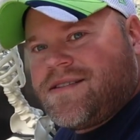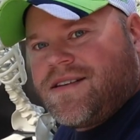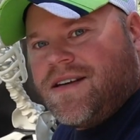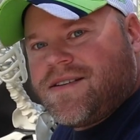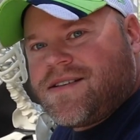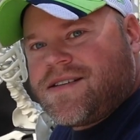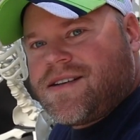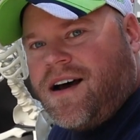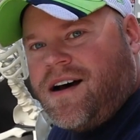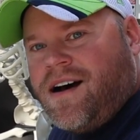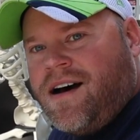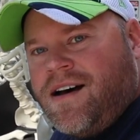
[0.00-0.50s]
as
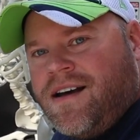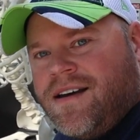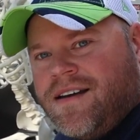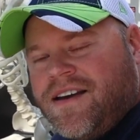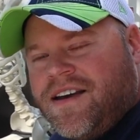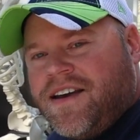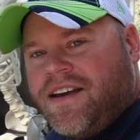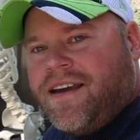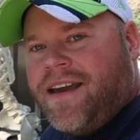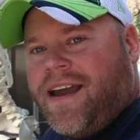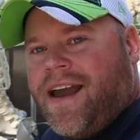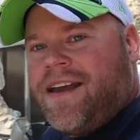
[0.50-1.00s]
you saw,
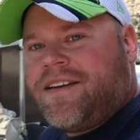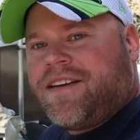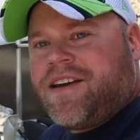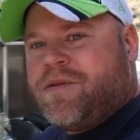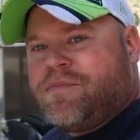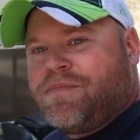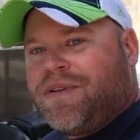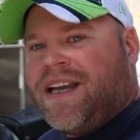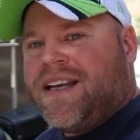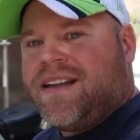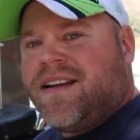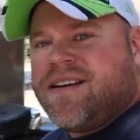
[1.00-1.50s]
and
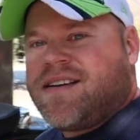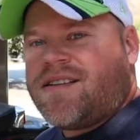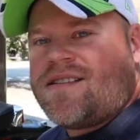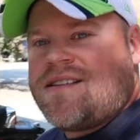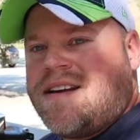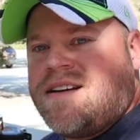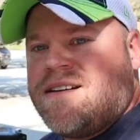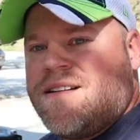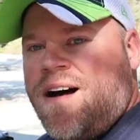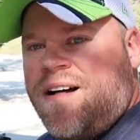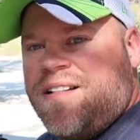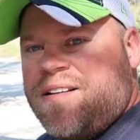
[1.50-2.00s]
completely
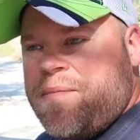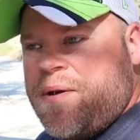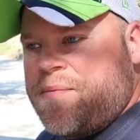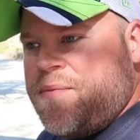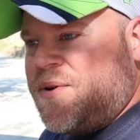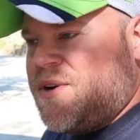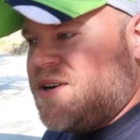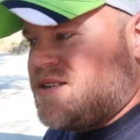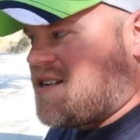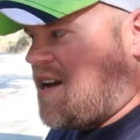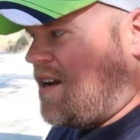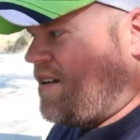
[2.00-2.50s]
steal all of my
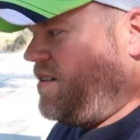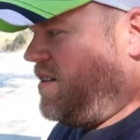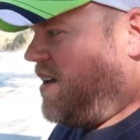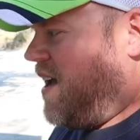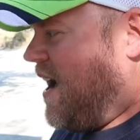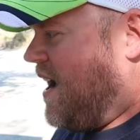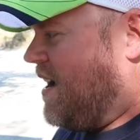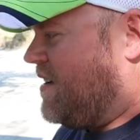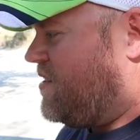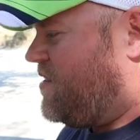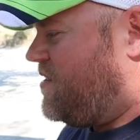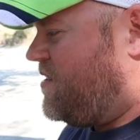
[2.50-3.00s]
motorcycle
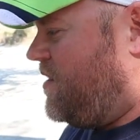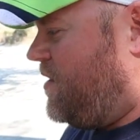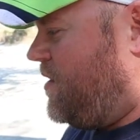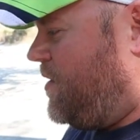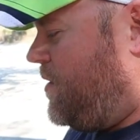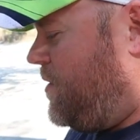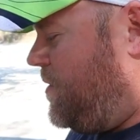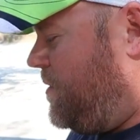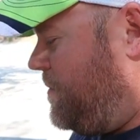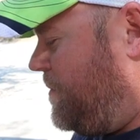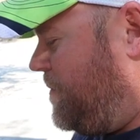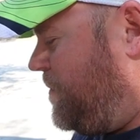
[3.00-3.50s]
gas.
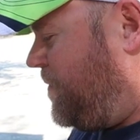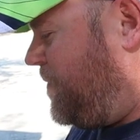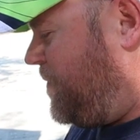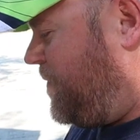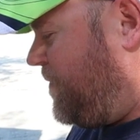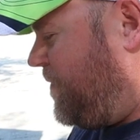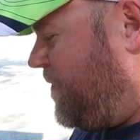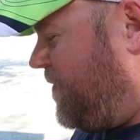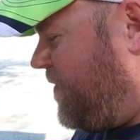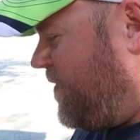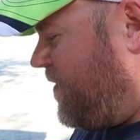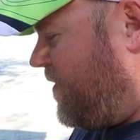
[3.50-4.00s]
So
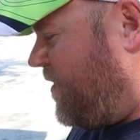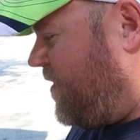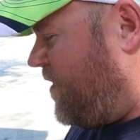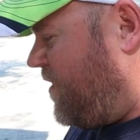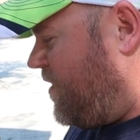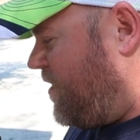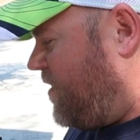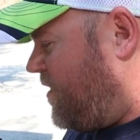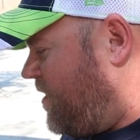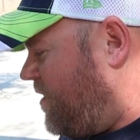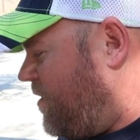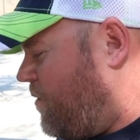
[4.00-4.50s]

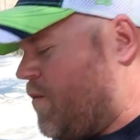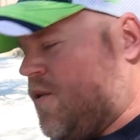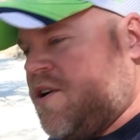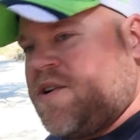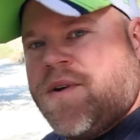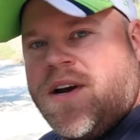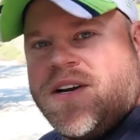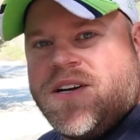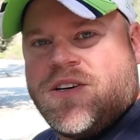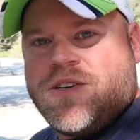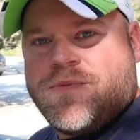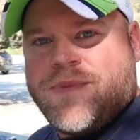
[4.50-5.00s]
what
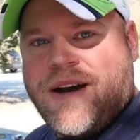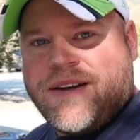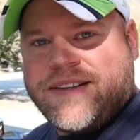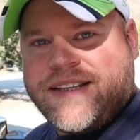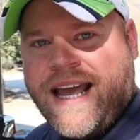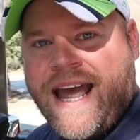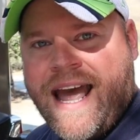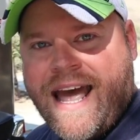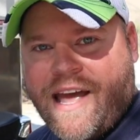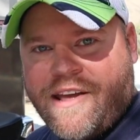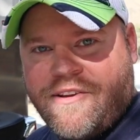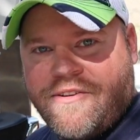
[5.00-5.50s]
do I do about
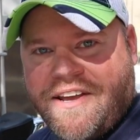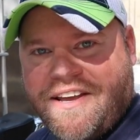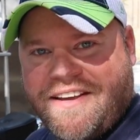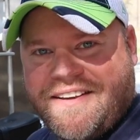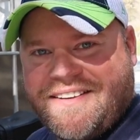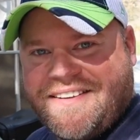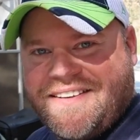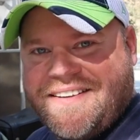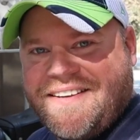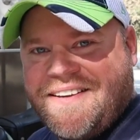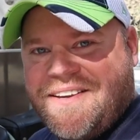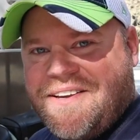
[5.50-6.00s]
that?
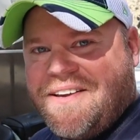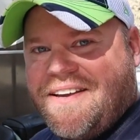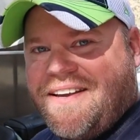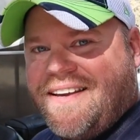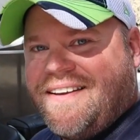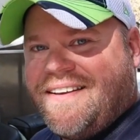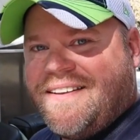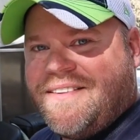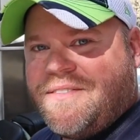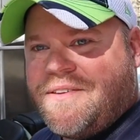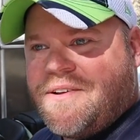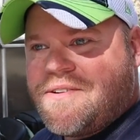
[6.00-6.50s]

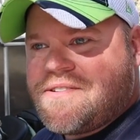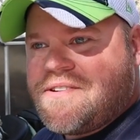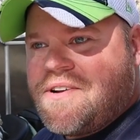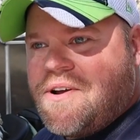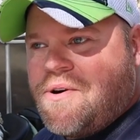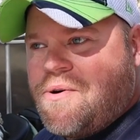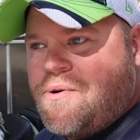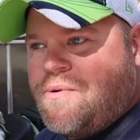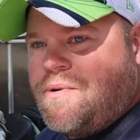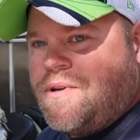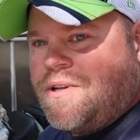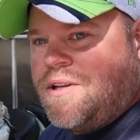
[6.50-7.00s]
There's
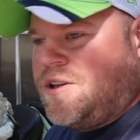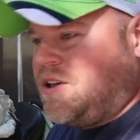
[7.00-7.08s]
no